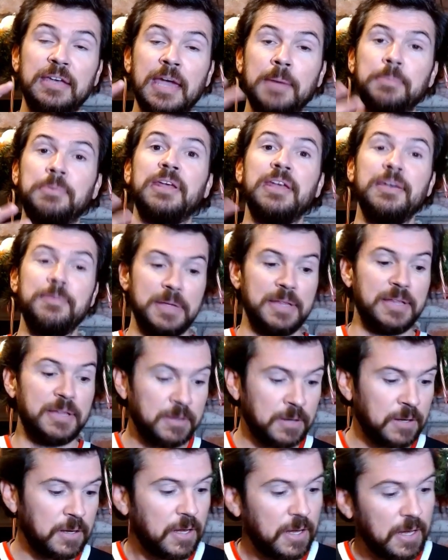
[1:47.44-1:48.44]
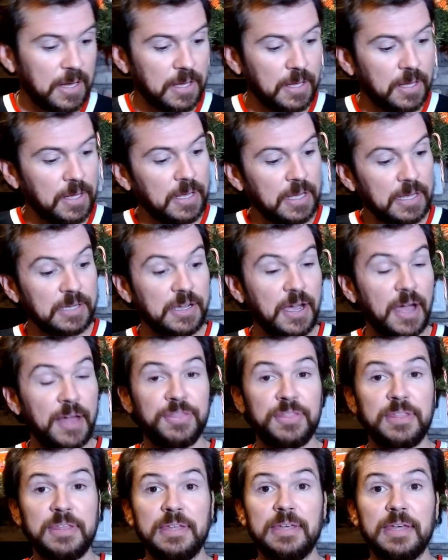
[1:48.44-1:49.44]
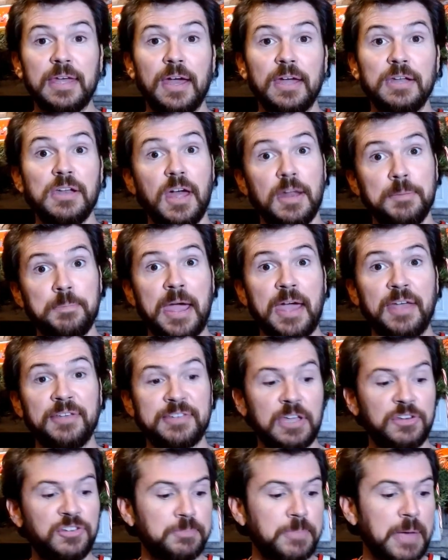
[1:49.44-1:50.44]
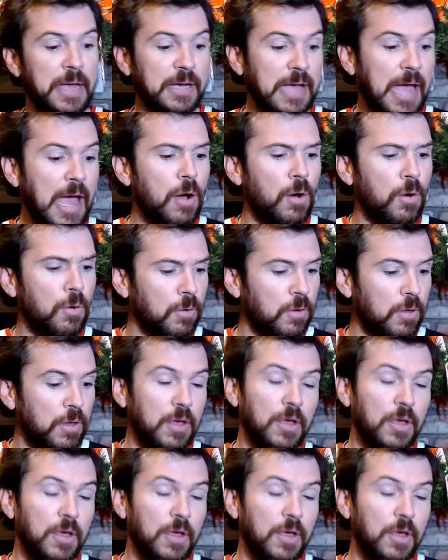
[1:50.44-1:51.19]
kept him in and got the non-pass catching back out.